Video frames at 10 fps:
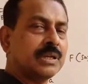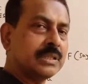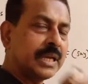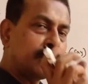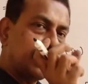
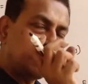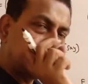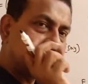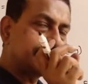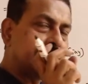There will be
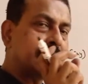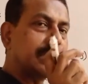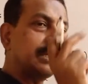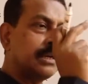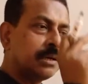
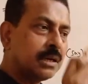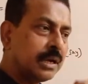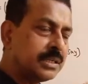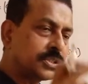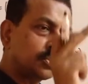definitely
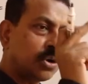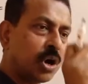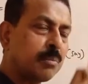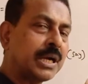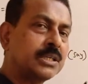its
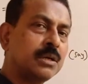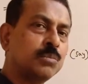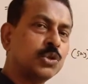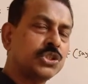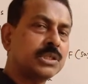orbital
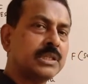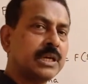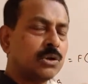motion there,